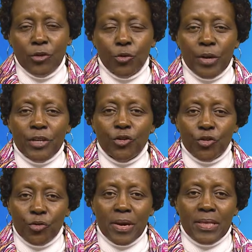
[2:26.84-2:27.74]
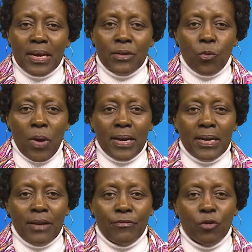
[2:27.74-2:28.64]
To ensure that
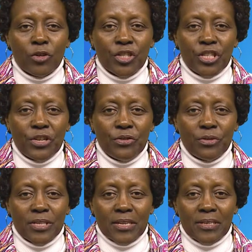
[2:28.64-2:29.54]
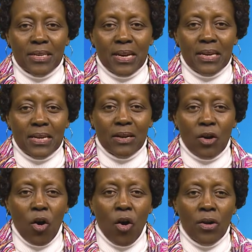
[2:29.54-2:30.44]
wildlife continues sustaining
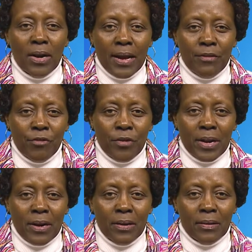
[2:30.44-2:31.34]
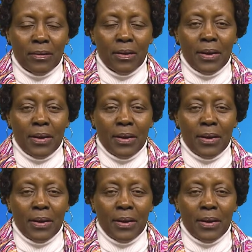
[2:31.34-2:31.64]
all life on Earth,